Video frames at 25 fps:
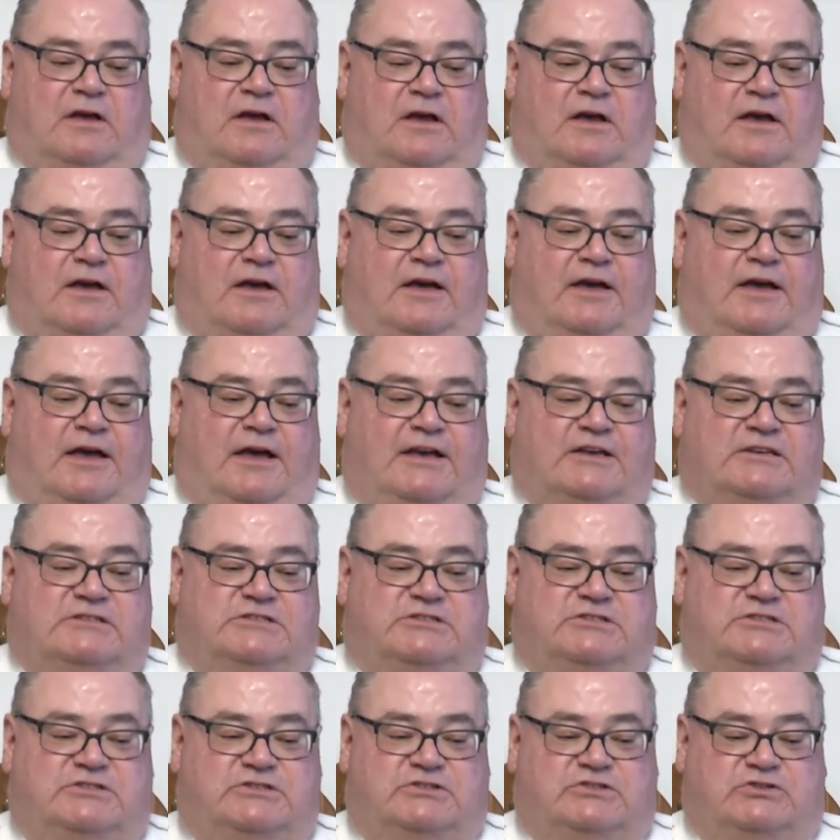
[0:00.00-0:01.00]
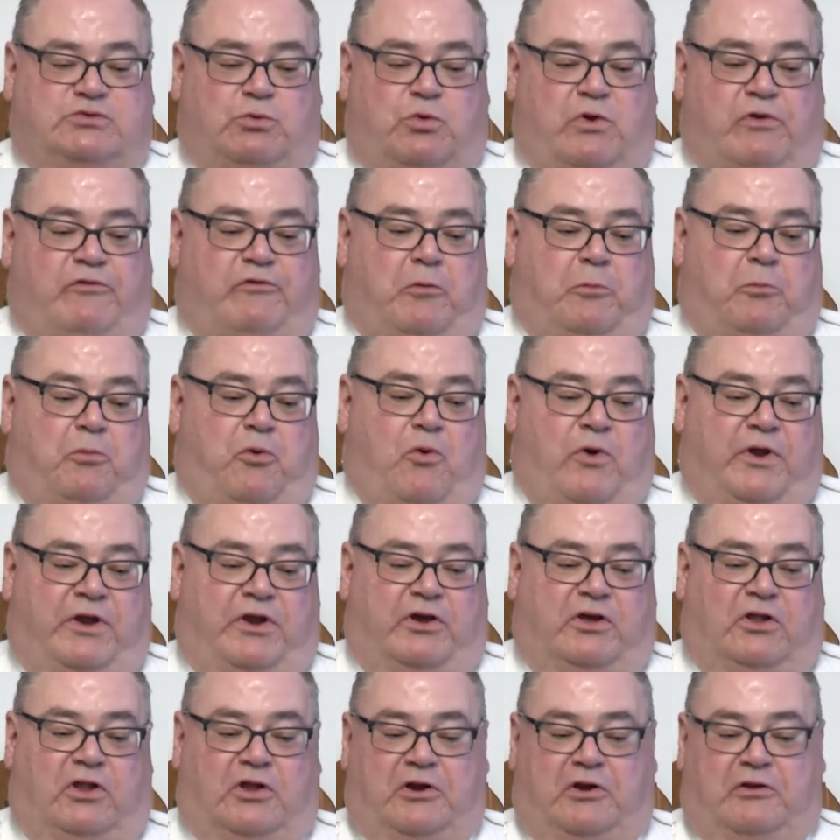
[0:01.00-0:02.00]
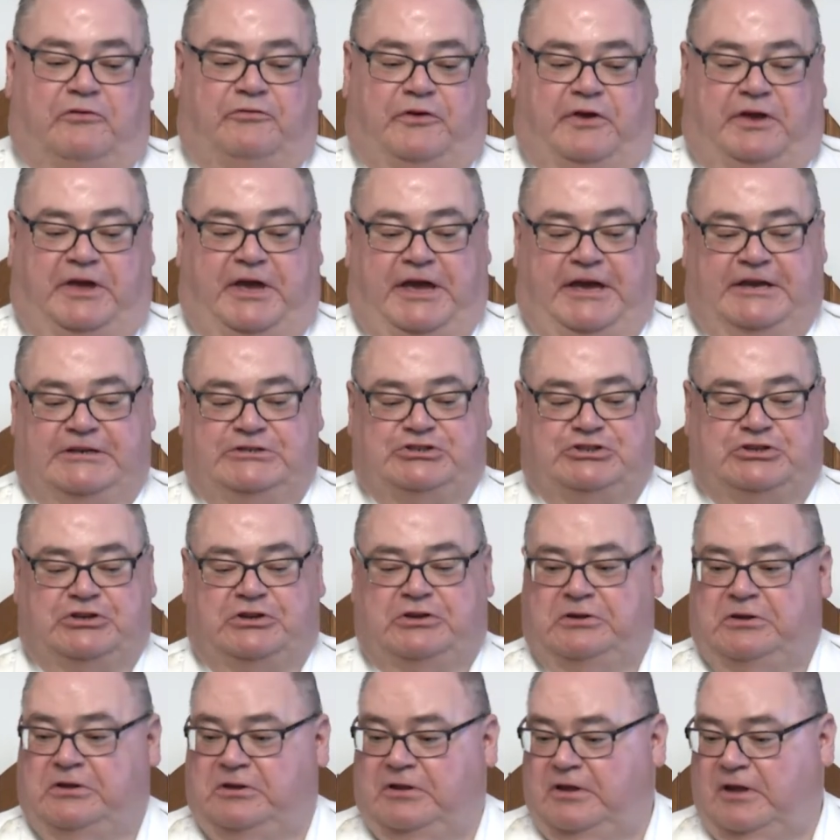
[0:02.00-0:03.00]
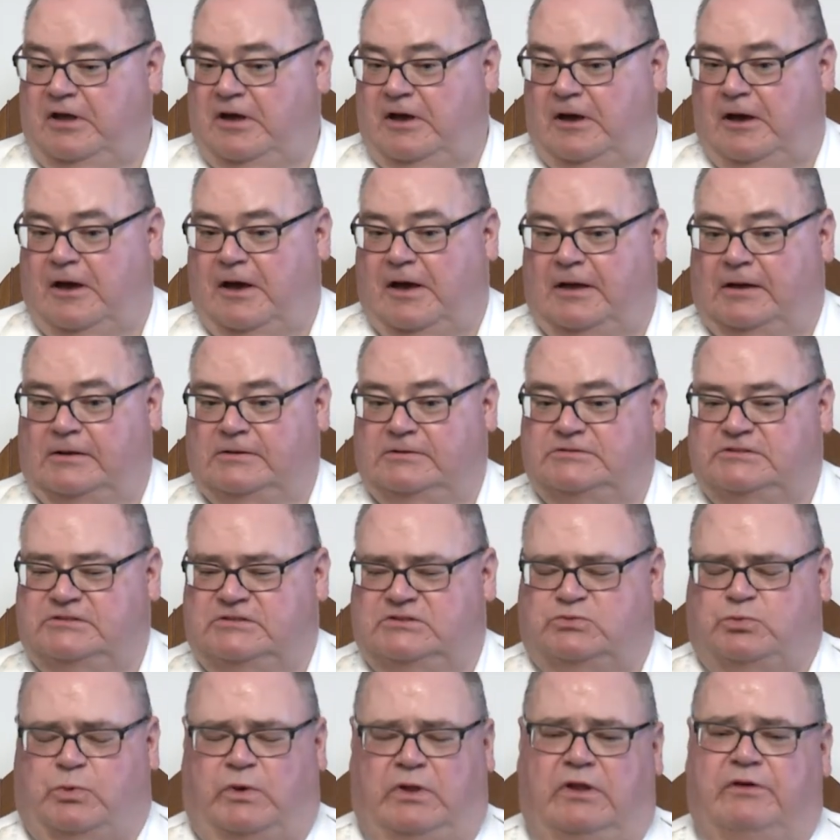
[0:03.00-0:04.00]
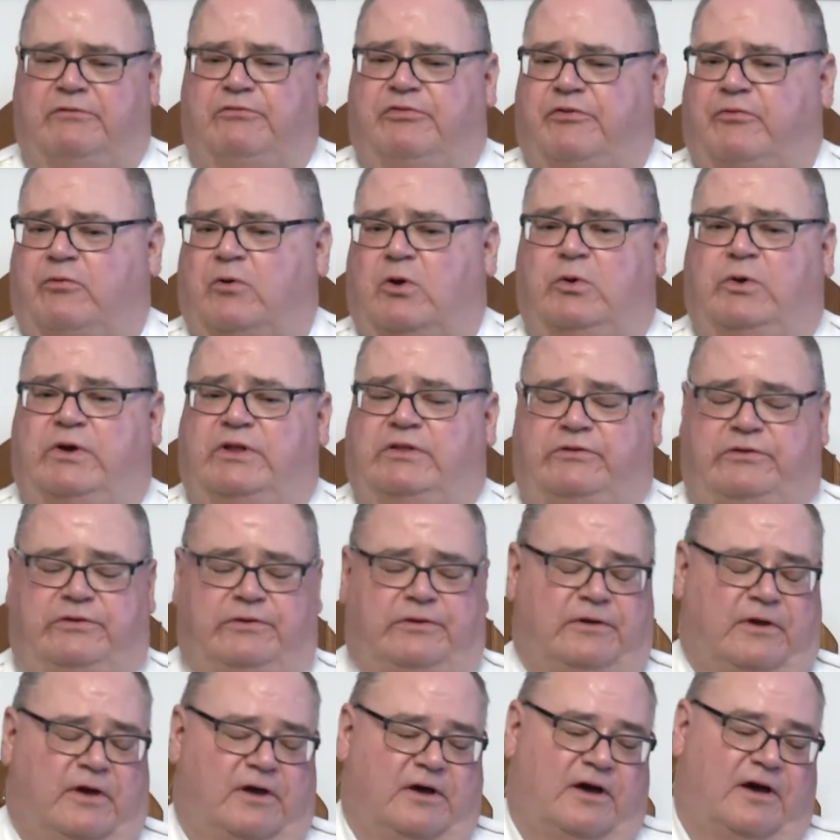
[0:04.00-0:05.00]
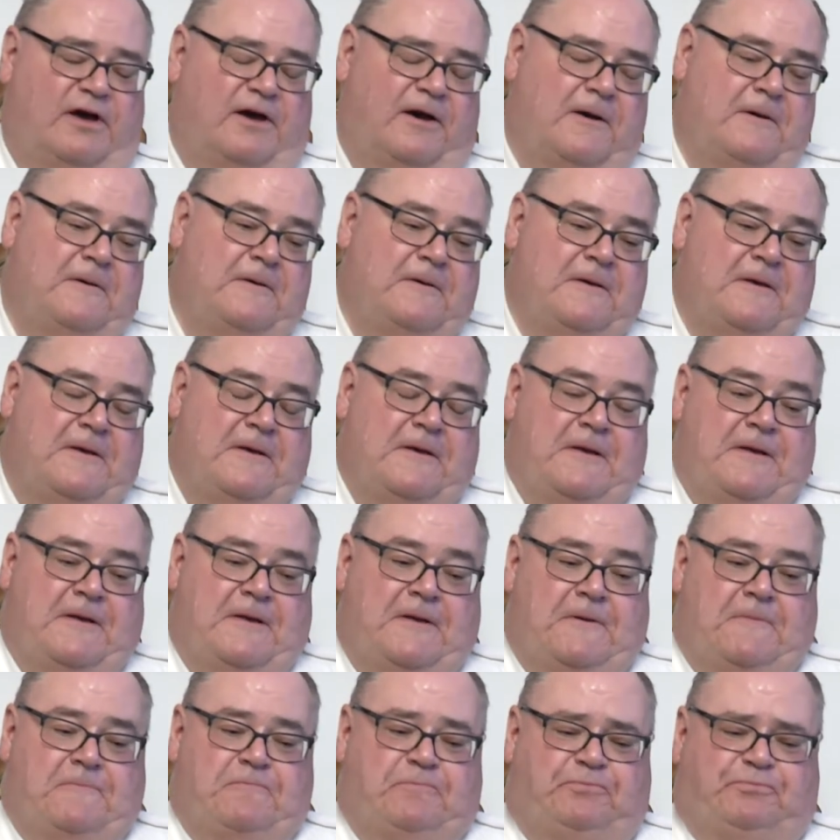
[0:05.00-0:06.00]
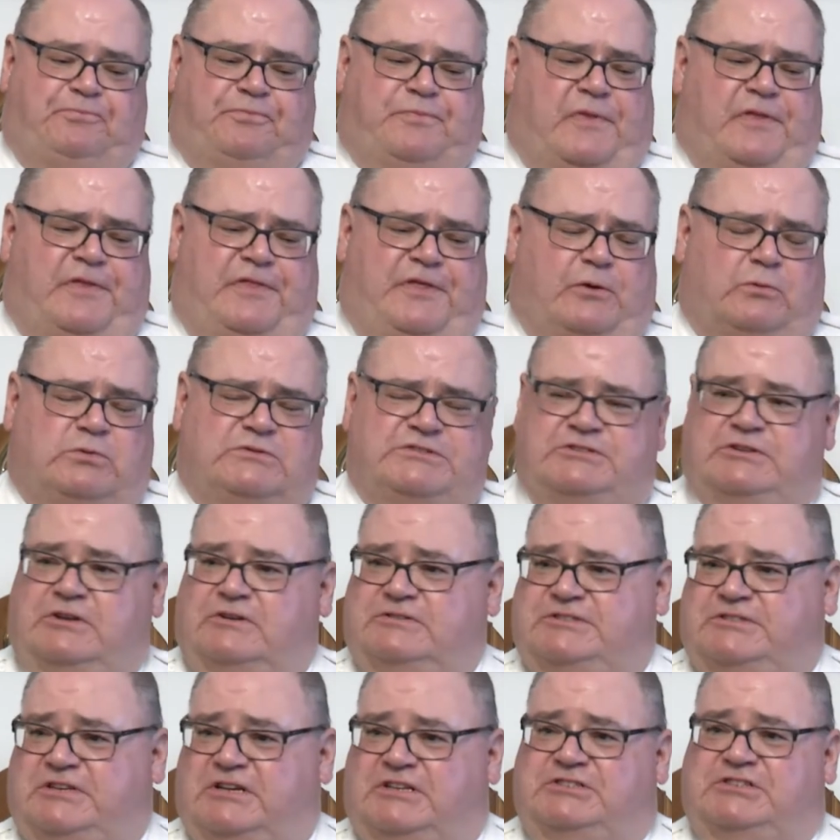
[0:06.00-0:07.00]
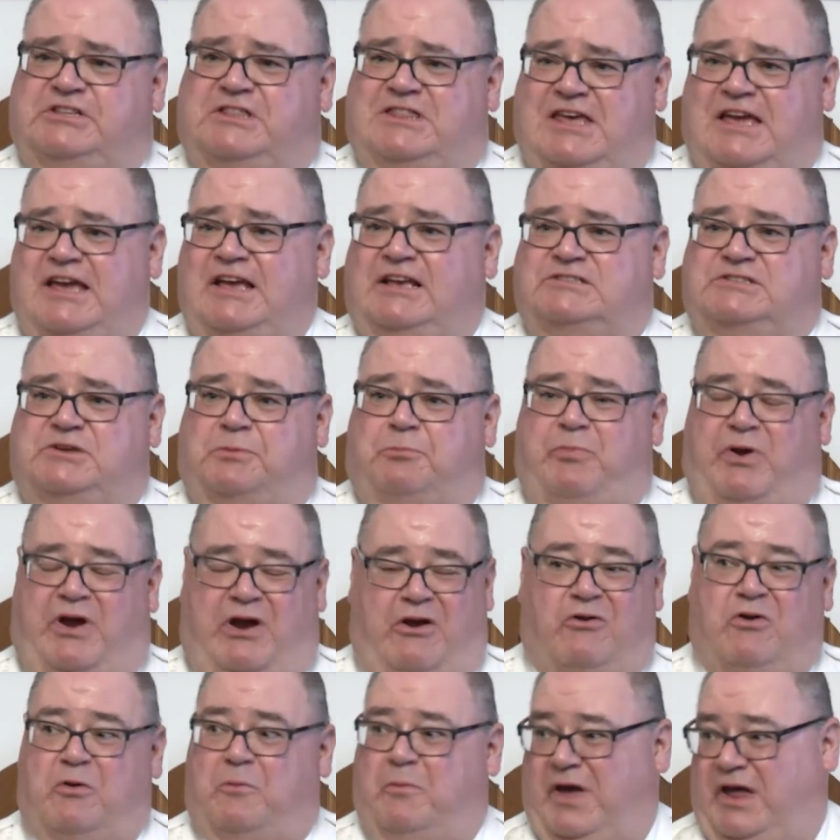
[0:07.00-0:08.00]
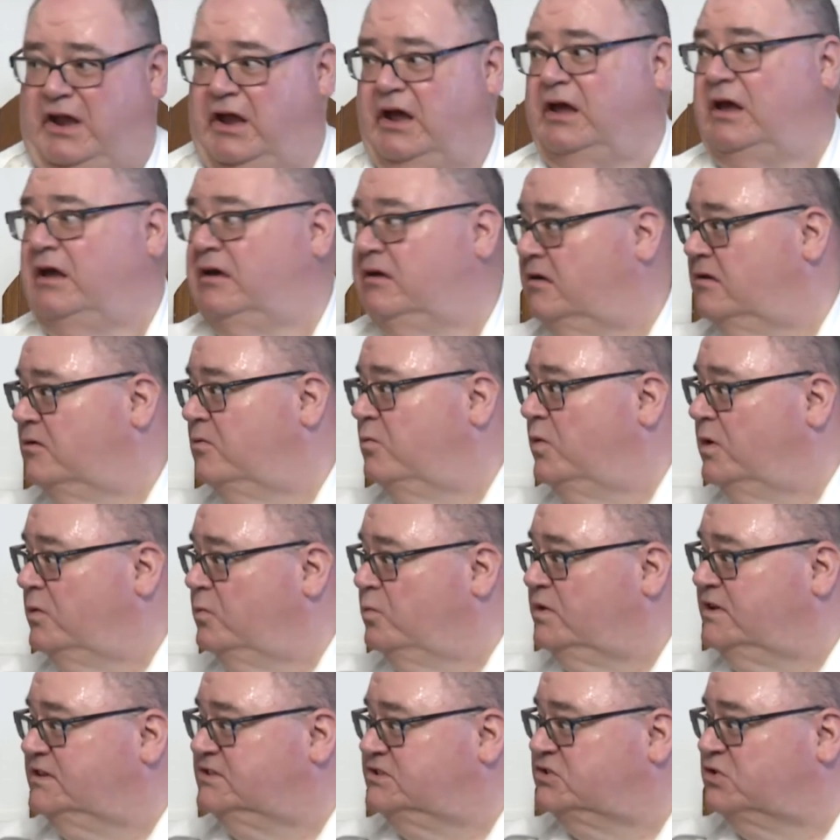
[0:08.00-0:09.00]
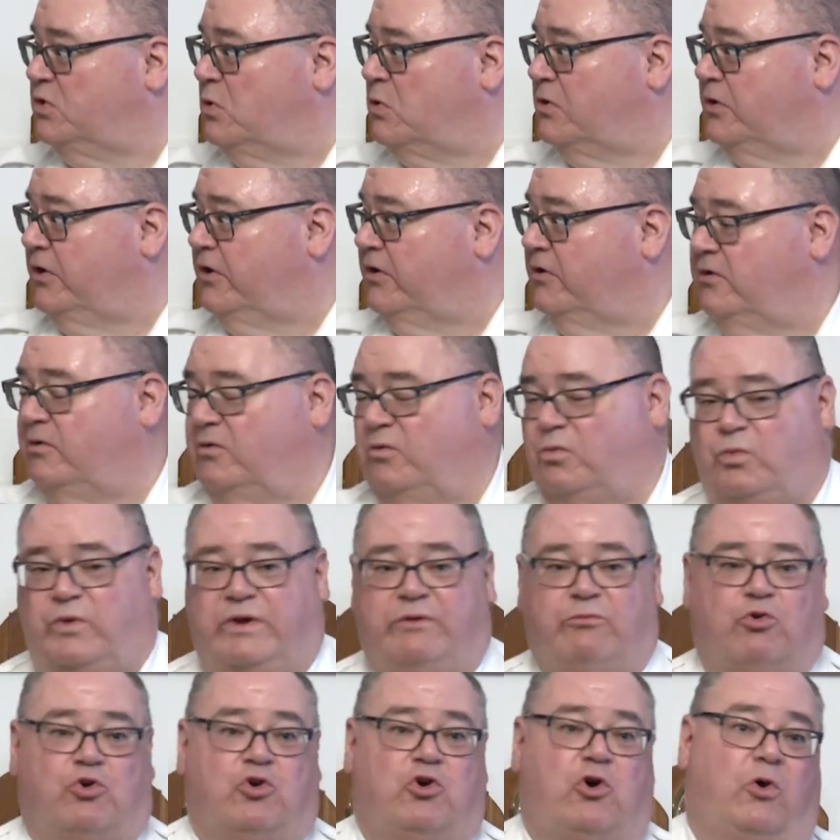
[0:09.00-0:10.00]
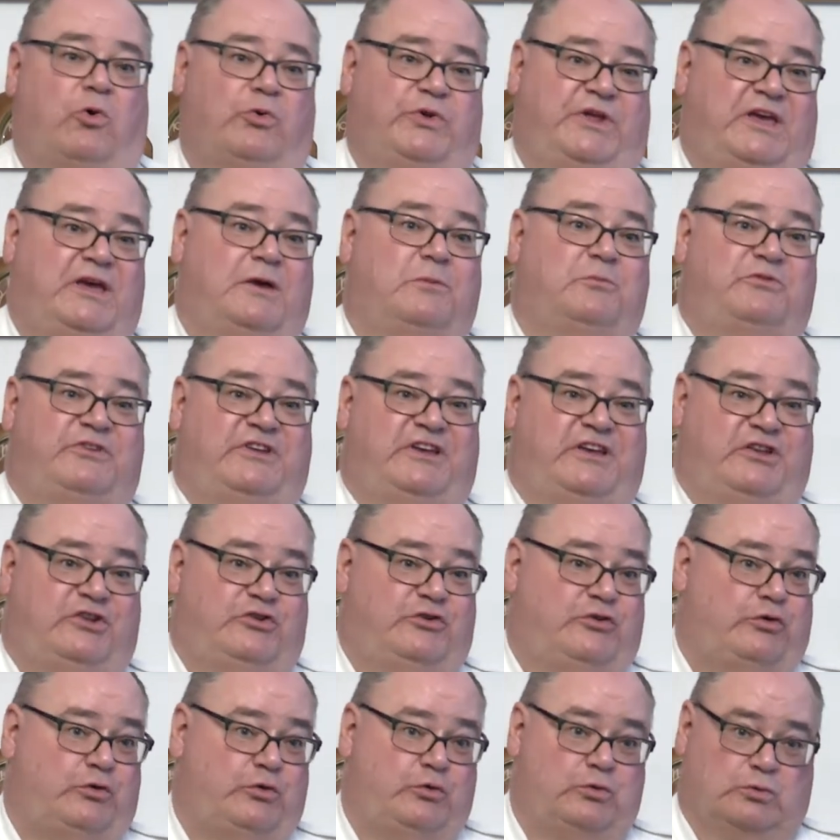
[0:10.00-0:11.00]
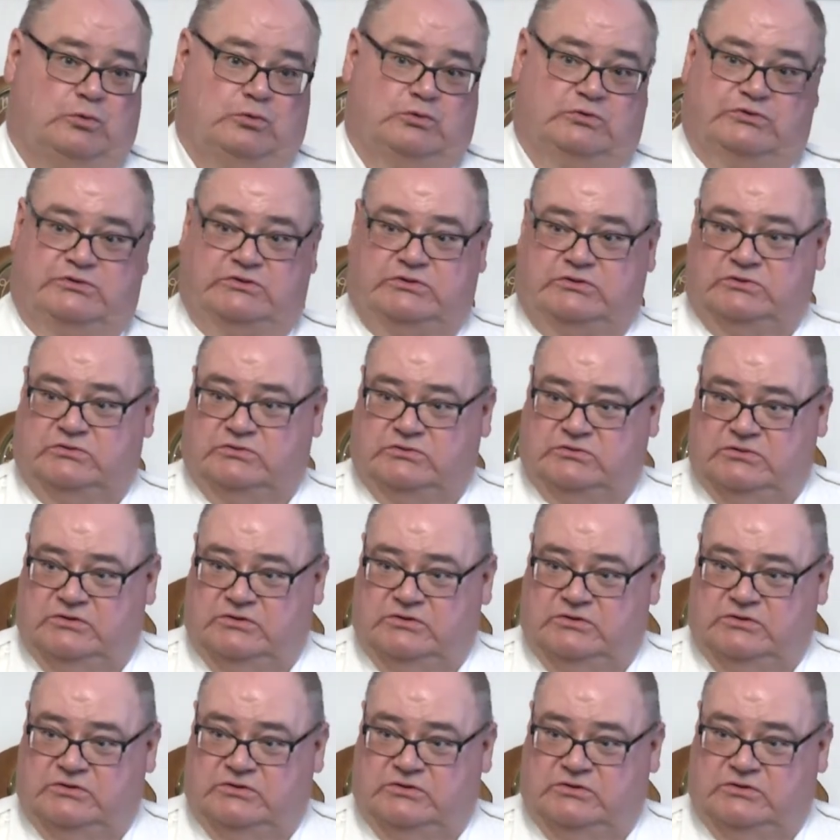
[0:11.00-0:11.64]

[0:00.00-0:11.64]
uh, as sort of a point of clarification, uh, since we lived through it, uh, there was no such thing as a paramedic when we started. We were called EMT 2s